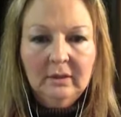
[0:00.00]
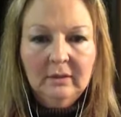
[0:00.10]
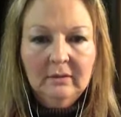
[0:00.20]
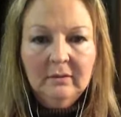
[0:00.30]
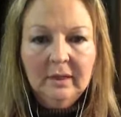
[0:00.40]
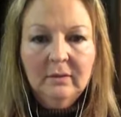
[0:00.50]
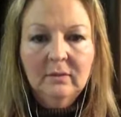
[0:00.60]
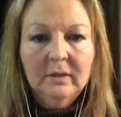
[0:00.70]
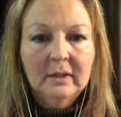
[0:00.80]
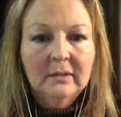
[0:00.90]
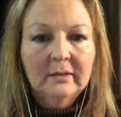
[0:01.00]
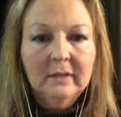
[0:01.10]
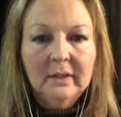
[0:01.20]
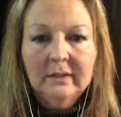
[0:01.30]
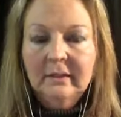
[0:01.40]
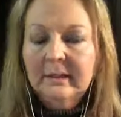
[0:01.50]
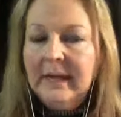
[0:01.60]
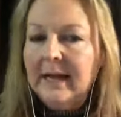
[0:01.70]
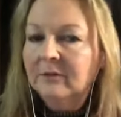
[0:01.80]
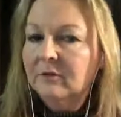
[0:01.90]
right, where it's, it's a
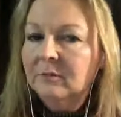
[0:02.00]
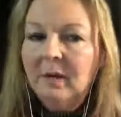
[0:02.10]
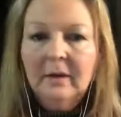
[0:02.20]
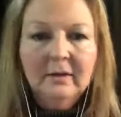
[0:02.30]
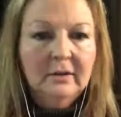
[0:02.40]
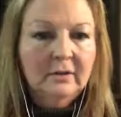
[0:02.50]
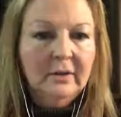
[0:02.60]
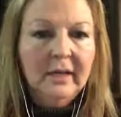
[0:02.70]
natural part of their day,